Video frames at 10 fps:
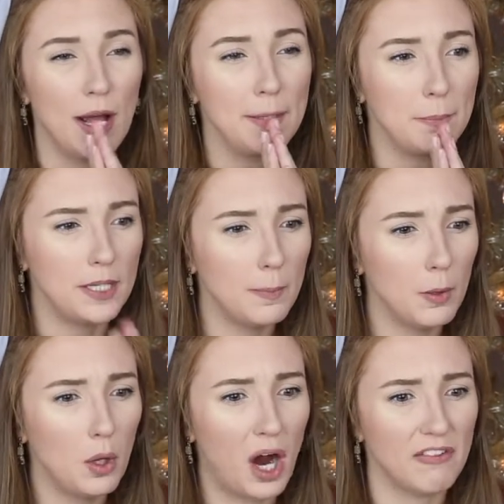And
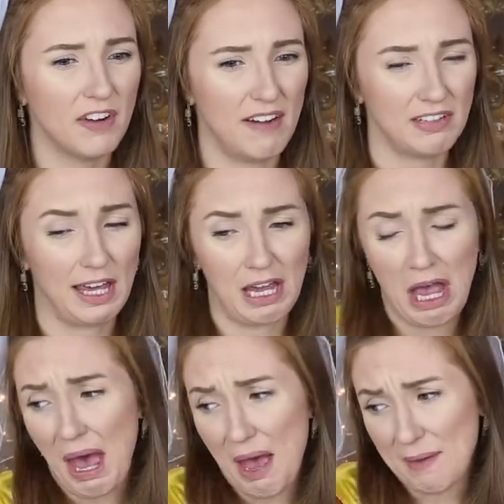people are forever like,
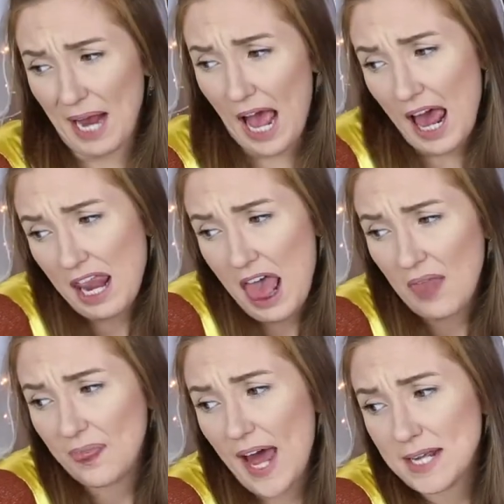oh my God,
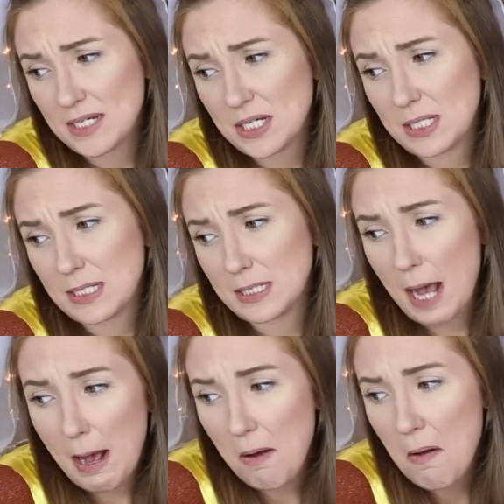that is just
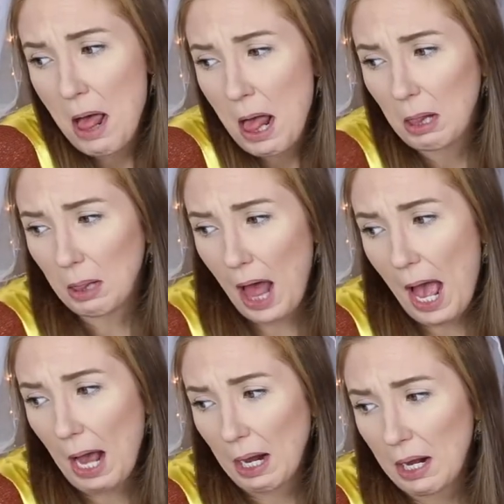so
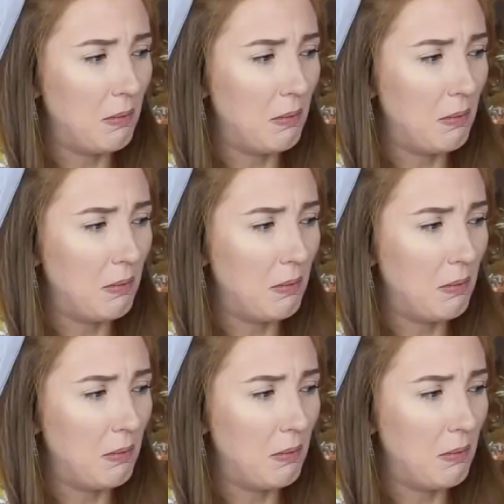long.